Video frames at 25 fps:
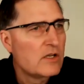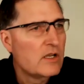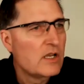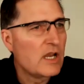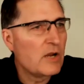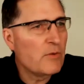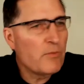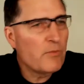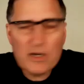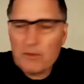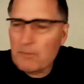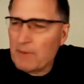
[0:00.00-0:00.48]

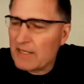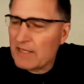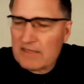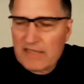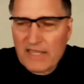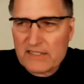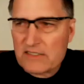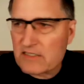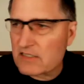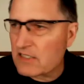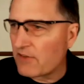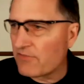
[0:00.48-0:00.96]
And what about
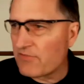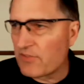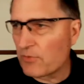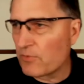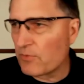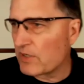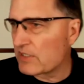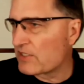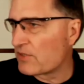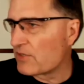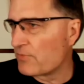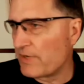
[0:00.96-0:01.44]
that stuff that
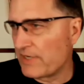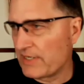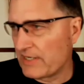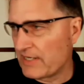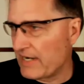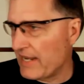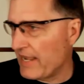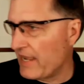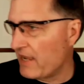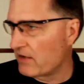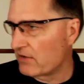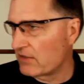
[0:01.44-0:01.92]
wasn't written
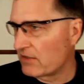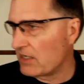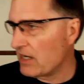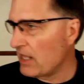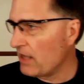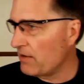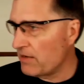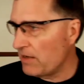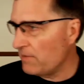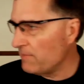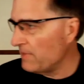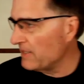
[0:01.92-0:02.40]
down? And
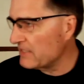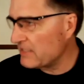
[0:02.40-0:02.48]
I, am I